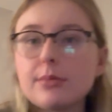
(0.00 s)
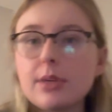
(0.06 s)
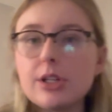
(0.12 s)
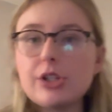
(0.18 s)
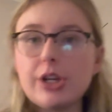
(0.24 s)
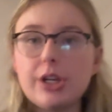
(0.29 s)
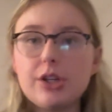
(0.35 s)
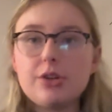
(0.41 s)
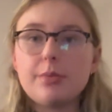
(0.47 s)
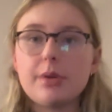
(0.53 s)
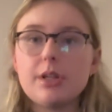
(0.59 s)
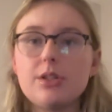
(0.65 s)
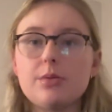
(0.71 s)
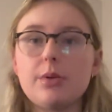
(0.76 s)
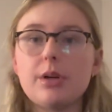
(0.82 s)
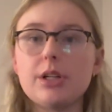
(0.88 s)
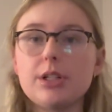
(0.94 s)
I changed my
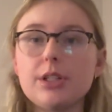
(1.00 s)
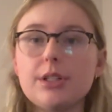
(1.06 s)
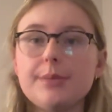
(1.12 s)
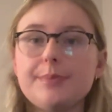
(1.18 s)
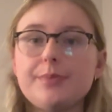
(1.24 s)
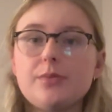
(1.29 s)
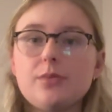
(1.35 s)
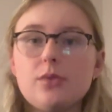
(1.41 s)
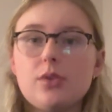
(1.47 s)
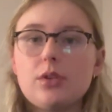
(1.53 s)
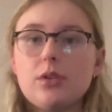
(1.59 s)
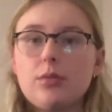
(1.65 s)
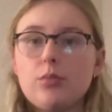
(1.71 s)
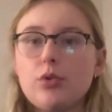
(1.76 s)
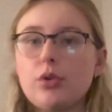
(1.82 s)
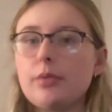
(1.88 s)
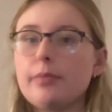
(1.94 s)
sweater to a
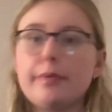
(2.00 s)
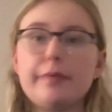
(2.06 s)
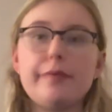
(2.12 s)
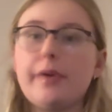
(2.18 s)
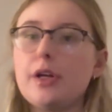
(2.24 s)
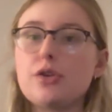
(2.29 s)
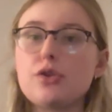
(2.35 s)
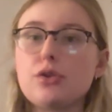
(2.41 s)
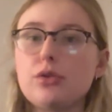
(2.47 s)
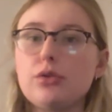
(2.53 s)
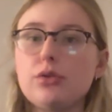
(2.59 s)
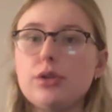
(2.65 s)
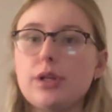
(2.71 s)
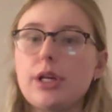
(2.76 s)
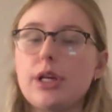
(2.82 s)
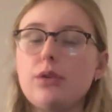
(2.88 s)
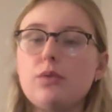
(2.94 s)
more professional
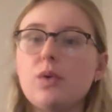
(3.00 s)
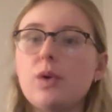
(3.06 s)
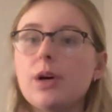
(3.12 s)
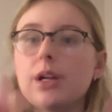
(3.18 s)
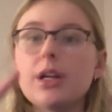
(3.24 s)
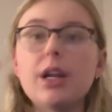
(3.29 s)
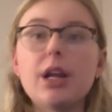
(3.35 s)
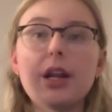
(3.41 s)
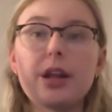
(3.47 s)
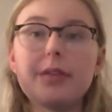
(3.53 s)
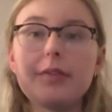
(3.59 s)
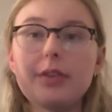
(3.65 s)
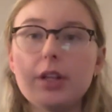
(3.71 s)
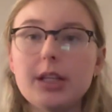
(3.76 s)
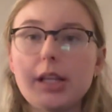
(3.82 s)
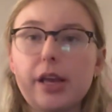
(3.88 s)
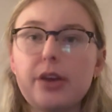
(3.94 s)
looking one, and I
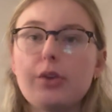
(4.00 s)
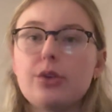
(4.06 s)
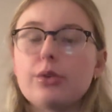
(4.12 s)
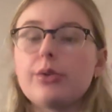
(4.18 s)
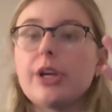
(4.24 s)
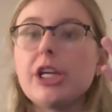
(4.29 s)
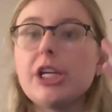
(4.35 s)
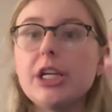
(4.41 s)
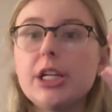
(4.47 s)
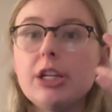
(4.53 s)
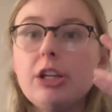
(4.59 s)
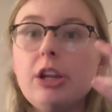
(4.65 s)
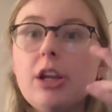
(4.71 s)
felt like green.